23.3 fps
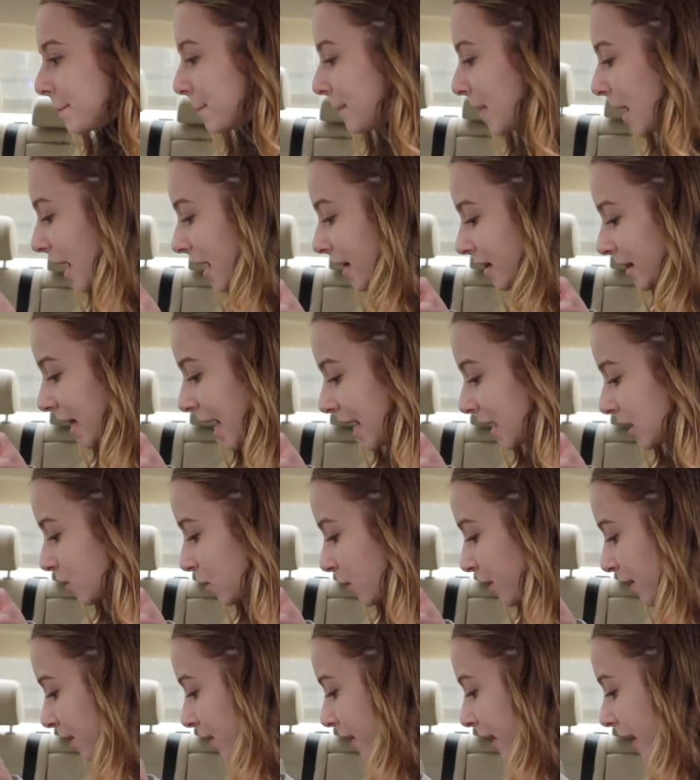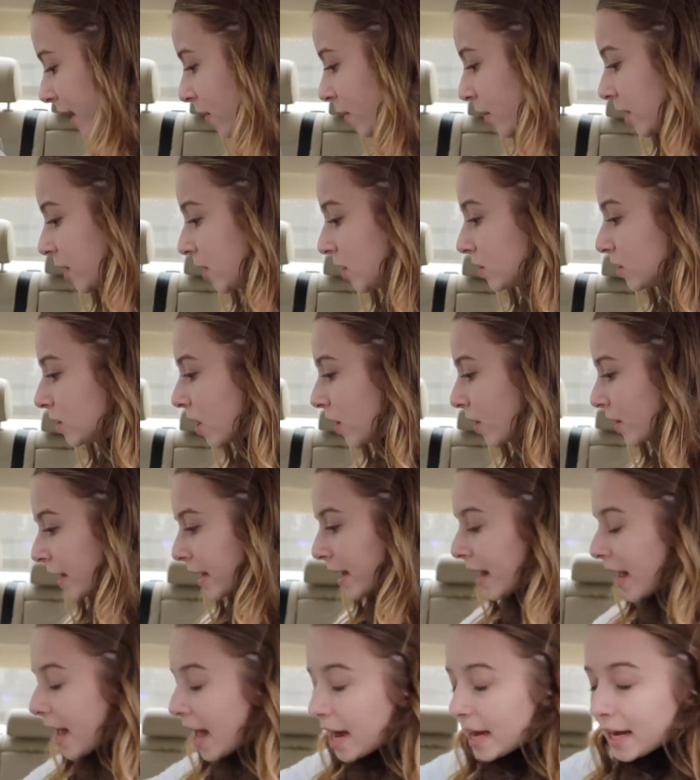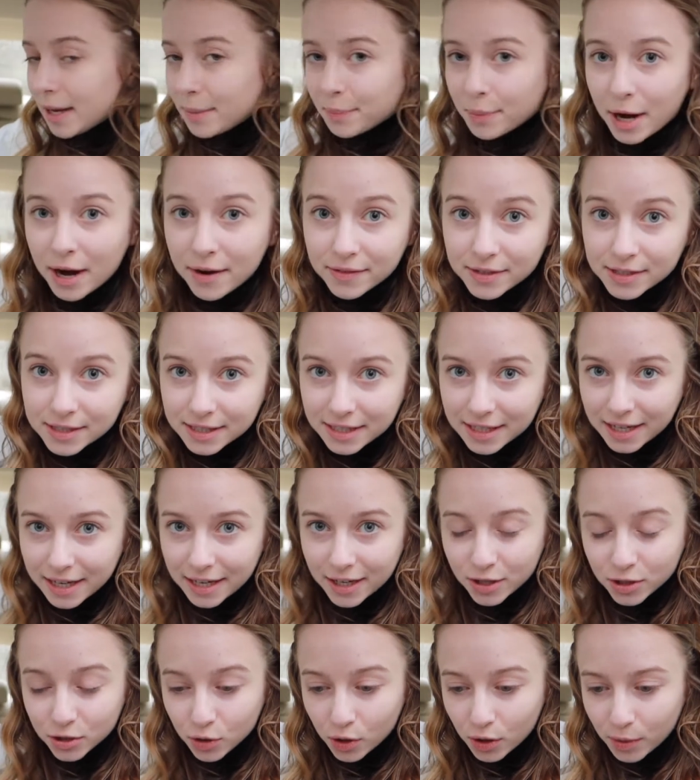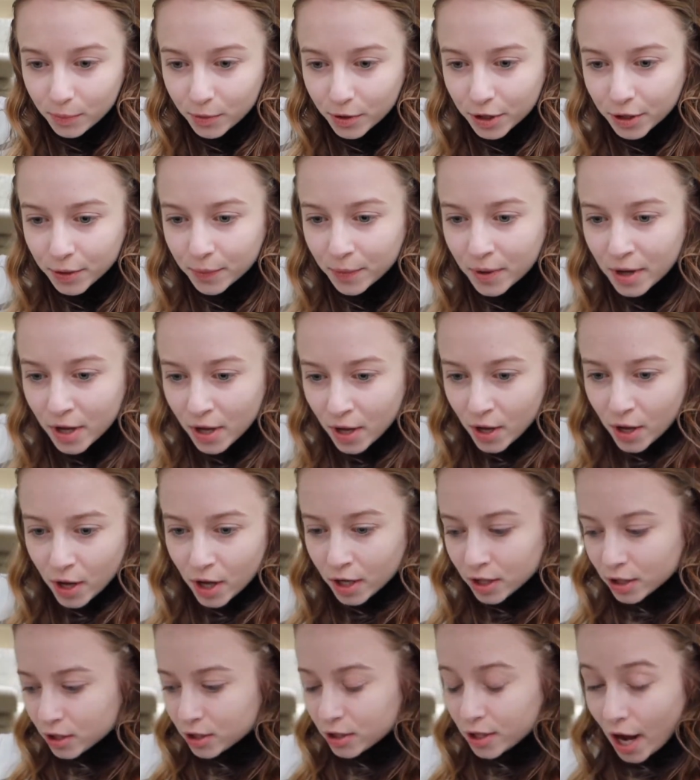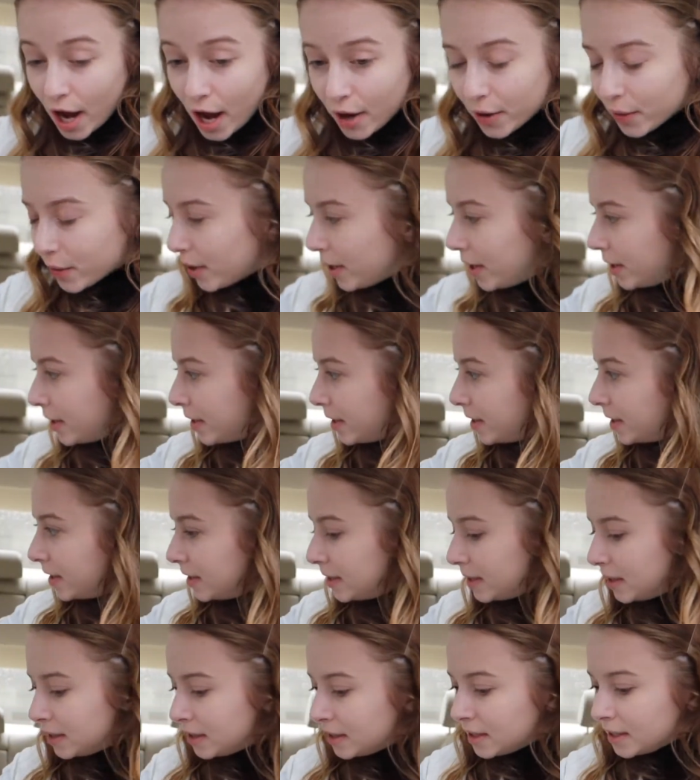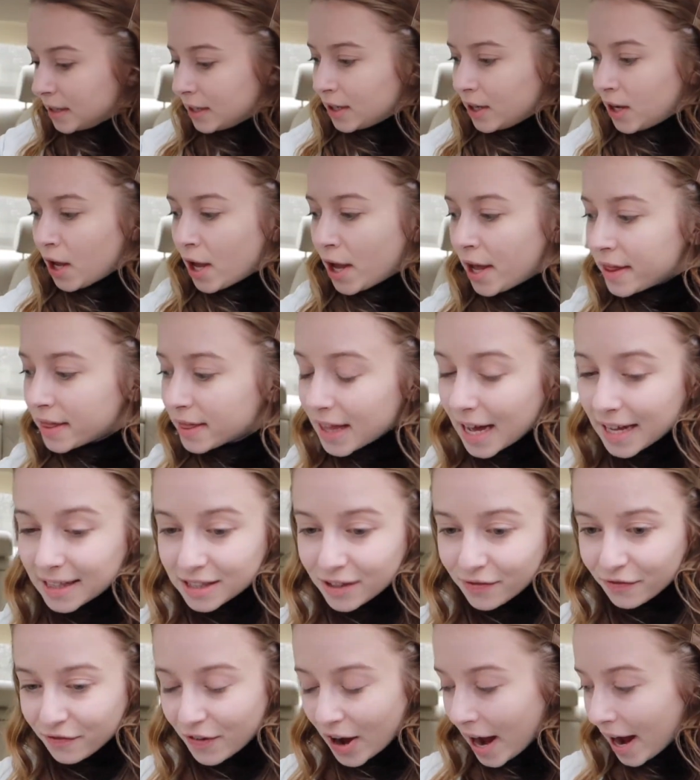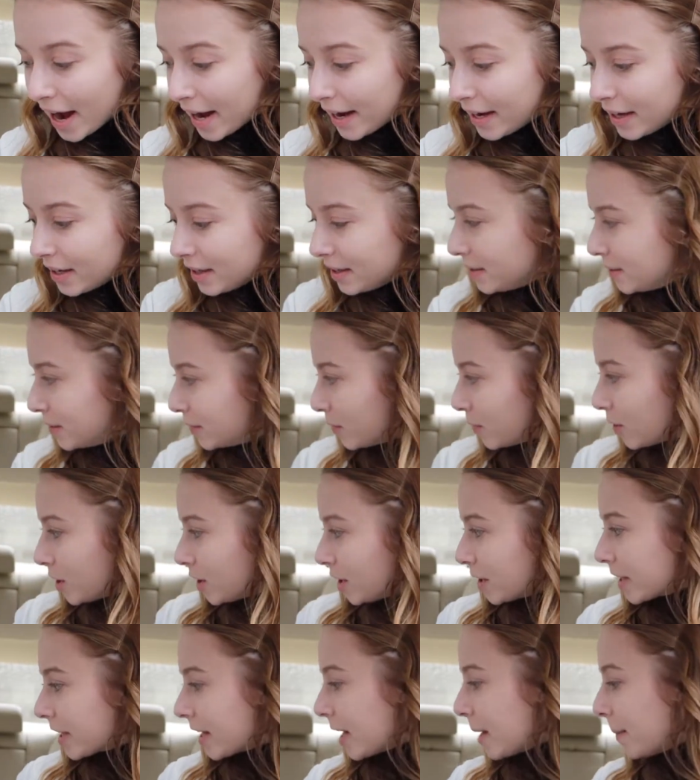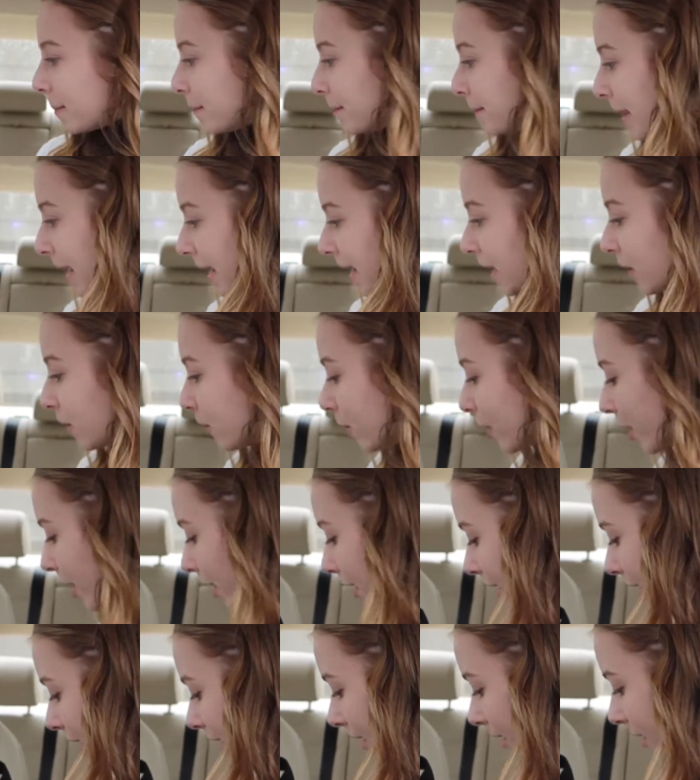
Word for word: But that is what you get when you don't get any privacy in a dorm room. So, that's fine. We're gonna make it work.